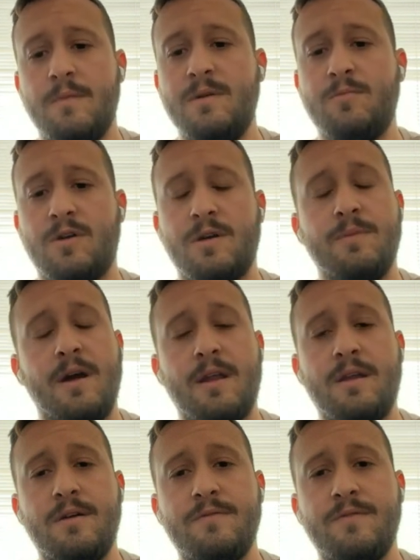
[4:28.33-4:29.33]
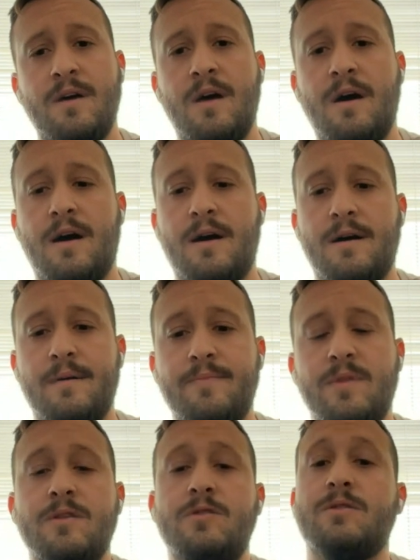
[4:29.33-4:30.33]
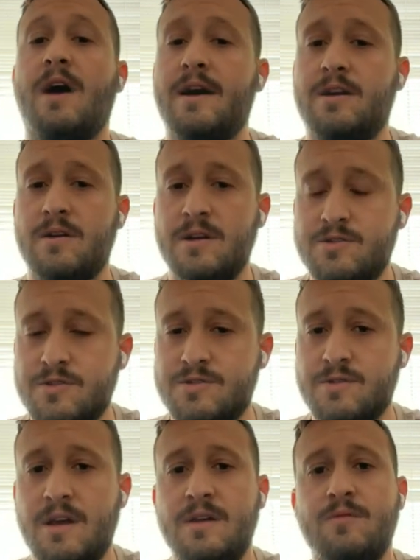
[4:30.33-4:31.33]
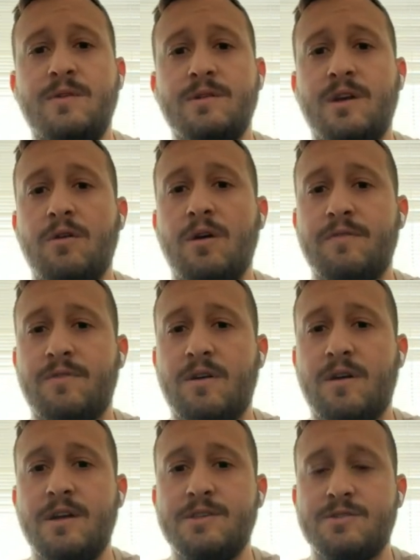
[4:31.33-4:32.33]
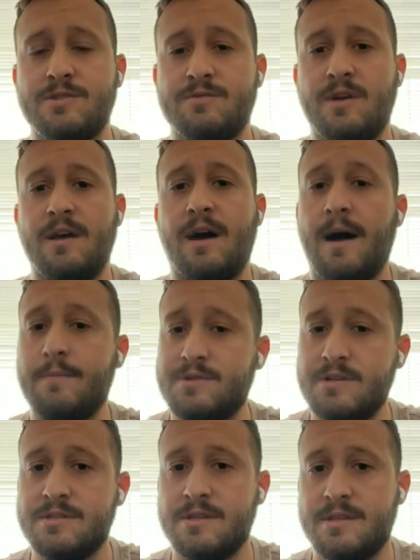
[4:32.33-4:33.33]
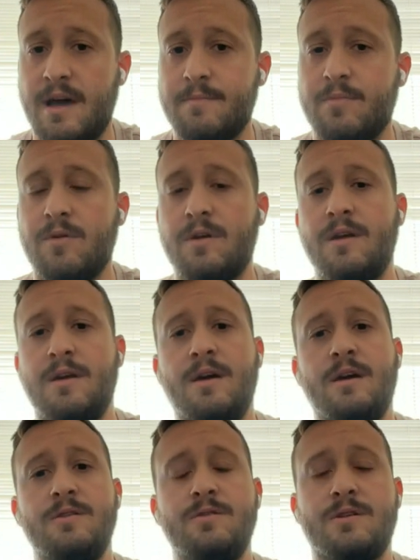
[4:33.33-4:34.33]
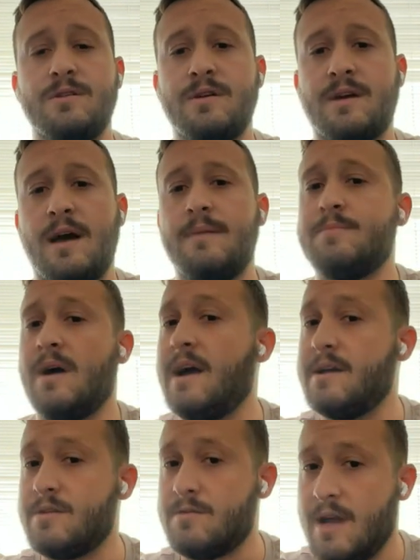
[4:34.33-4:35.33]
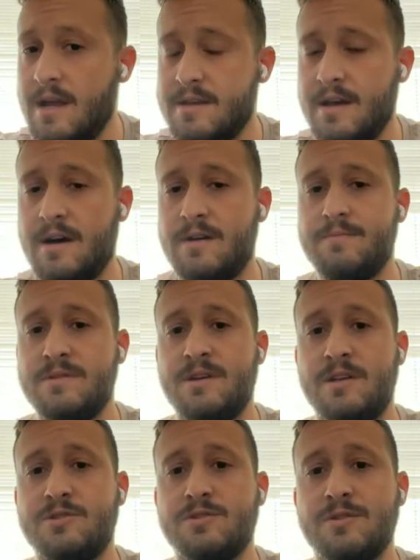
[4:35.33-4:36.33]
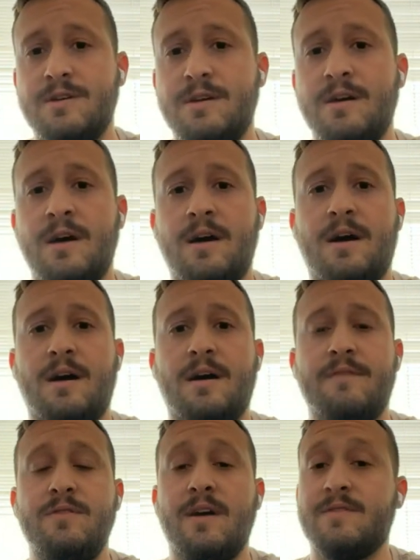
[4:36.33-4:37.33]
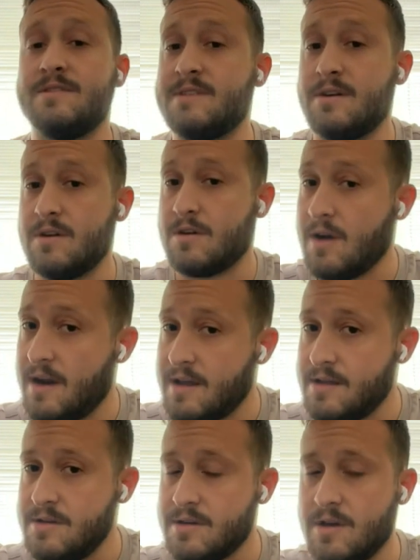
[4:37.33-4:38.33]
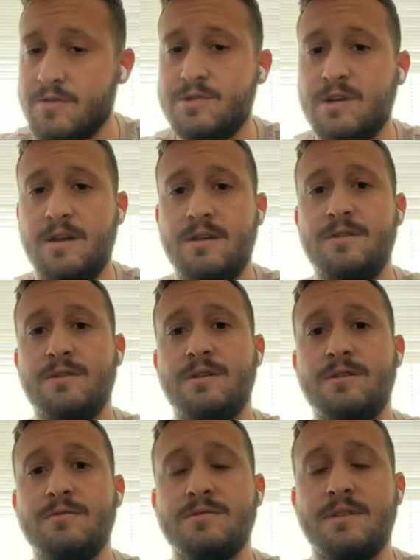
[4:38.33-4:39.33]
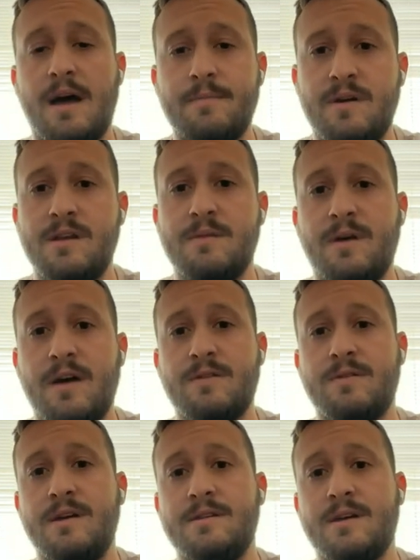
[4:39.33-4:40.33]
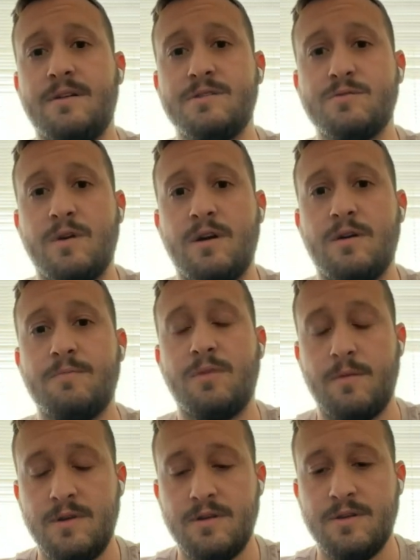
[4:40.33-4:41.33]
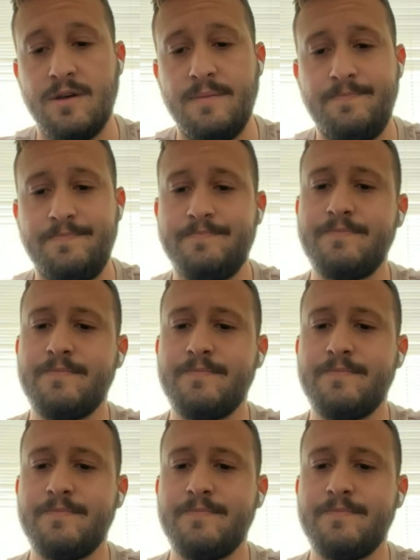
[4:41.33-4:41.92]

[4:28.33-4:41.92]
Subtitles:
be more competitive. You lock your interest rate. We would go over interest rate options at that point. You can look at buying the rate down potentially. If you have a seller credit negotiated, you can use that money to buy the rate down as well permanently.